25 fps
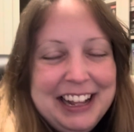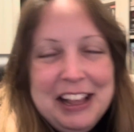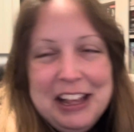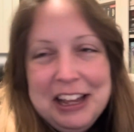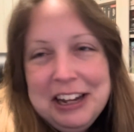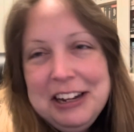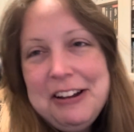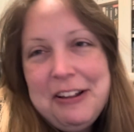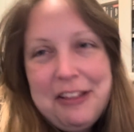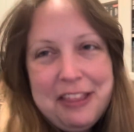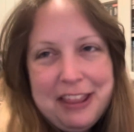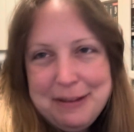
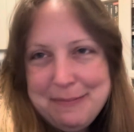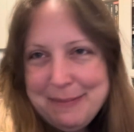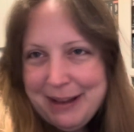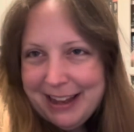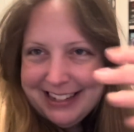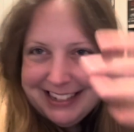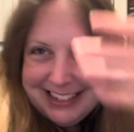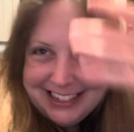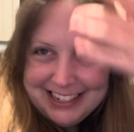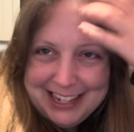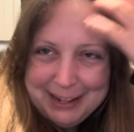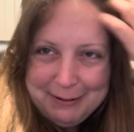Not that it
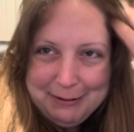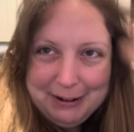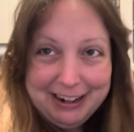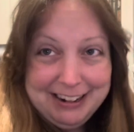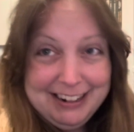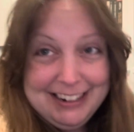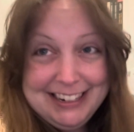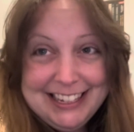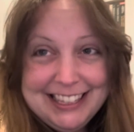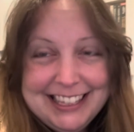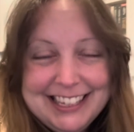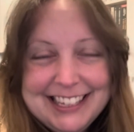matters because I wear
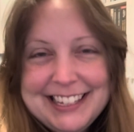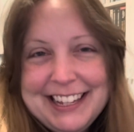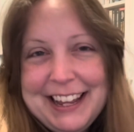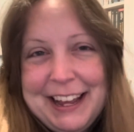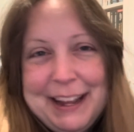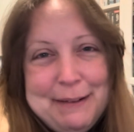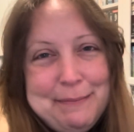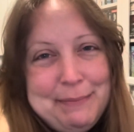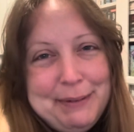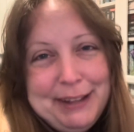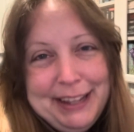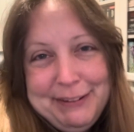it to the
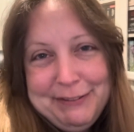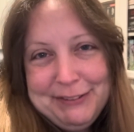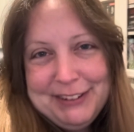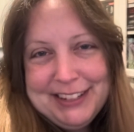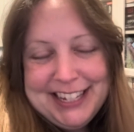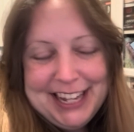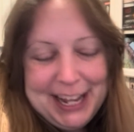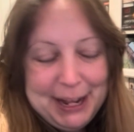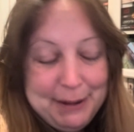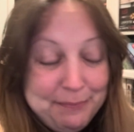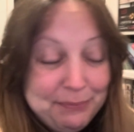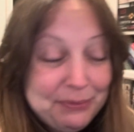side, but even
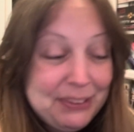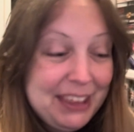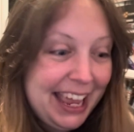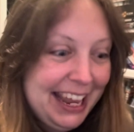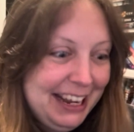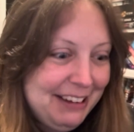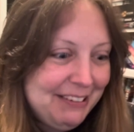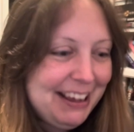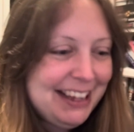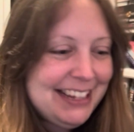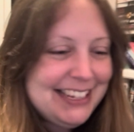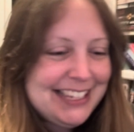so.
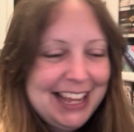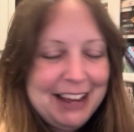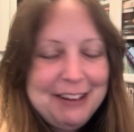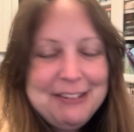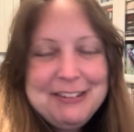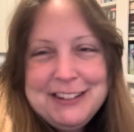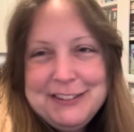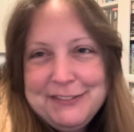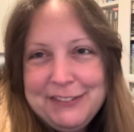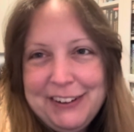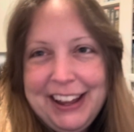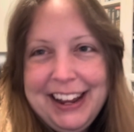Anyways, that
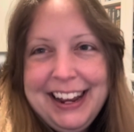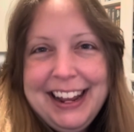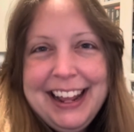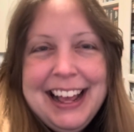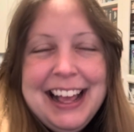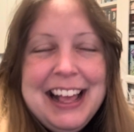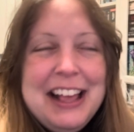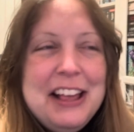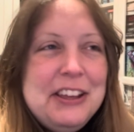was fun.